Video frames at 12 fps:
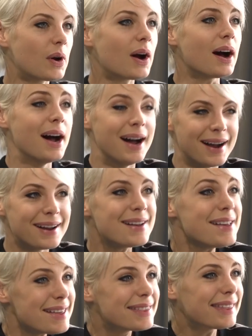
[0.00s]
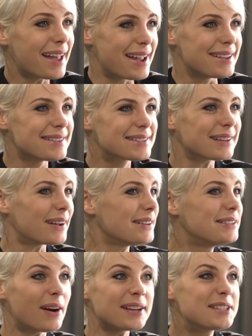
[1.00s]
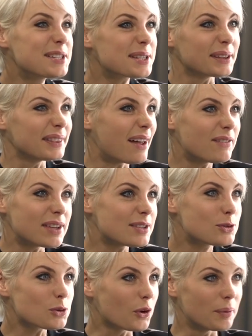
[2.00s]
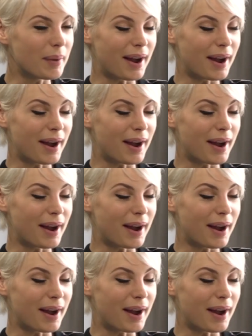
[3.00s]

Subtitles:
Well, I like it. I just love it so